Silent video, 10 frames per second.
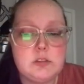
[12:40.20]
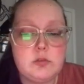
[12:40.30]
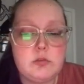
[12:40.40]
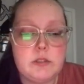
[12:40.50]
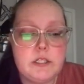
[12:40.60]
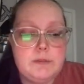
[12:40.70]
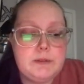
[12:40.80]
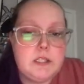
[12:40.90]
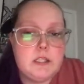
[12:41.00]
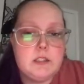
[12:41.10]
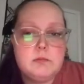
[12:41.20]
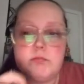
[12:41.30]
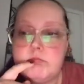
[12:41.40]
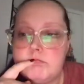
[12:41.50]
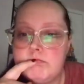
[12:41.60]
3
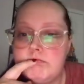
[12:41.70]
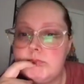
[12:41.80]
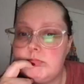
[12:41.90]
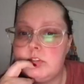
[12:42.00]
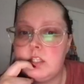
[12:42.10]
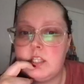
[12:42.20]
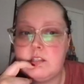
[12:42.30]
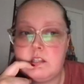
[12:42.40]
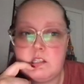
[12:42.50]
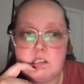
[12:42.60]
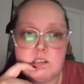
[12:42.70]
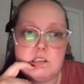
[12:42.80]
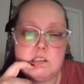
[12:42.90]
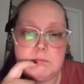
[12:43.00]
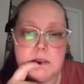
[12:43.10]
p.m. I think that's
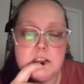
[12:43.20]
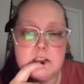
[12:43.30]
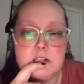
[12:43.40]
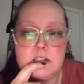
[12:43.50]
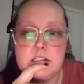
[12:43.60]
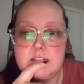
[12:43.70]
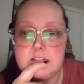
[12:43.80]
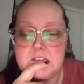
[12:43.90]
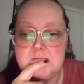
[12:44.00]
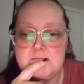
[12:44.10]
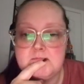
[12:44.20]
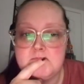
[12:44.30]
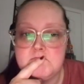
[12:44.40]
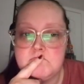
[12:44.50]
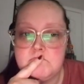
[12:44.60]
spaced out enough
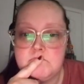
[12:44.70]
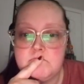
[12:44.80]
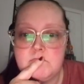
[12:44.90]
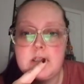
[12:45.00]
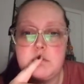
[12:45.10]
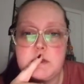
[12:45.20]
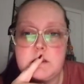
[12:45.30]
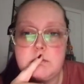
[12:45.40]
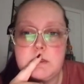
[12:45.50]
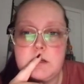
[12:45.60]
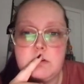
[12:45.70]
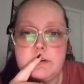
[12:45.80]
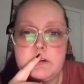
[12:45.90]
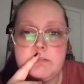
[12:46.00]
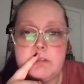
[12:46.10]
because I want it to be early
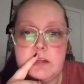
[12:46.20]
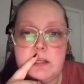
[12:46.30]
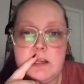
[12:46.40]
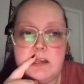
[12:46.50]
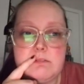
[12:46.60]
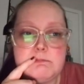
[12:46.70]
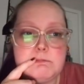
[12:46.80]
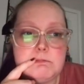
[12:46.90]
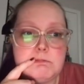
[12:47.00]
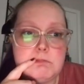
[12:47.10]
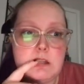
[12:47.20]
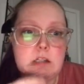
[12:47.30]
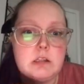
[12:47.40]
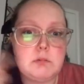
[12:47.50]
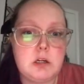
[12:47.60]
enough in the day that
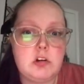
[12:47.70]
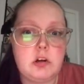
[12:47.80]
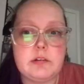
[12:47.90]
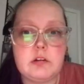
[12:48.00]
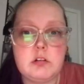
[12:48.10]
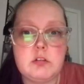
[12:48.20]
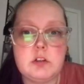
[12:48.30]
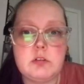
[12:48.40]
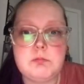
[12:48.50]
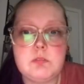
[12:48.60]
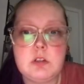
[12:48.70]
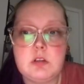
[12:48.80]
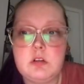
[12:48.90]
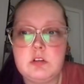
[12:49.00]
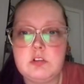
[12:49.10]
like Mardi Gras isn't over.
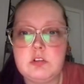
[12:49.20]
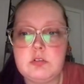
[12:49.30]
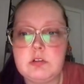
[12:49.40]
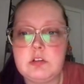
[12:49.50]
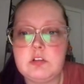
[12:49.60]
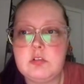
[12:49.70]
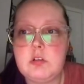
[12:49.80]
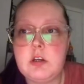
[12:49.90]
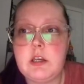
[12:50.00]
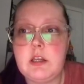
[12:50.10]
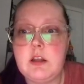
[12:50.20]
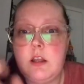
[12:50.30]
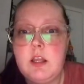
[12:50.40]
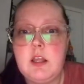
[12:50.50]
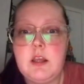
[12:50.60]
So I'll just reschedule. Okay,
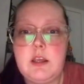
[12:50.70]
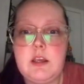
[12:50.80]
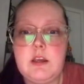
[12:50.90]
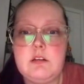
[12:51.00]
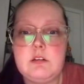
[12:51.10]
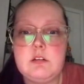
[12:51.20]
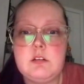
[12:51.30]
and